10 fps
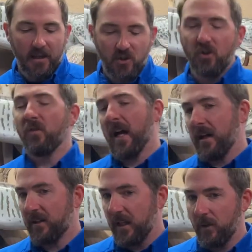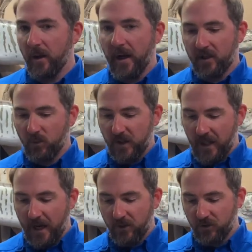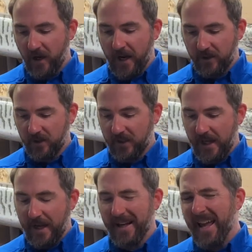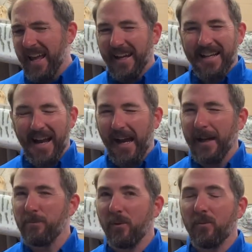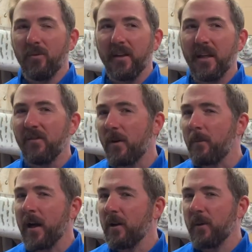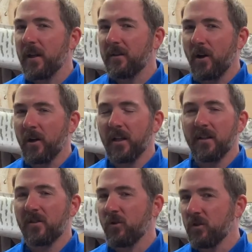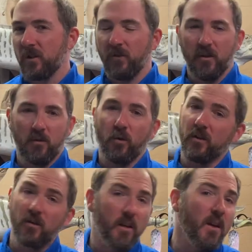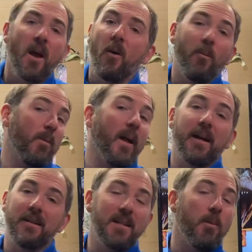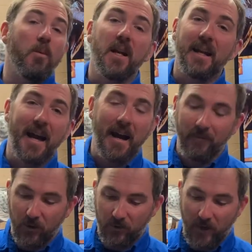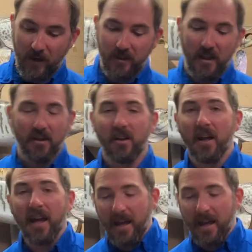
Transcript: juvenile T-Rex with Dino Tracker set. And I believe it might have been a Target exclusive or a Toys R Us. Like I said, we didn't have those around here.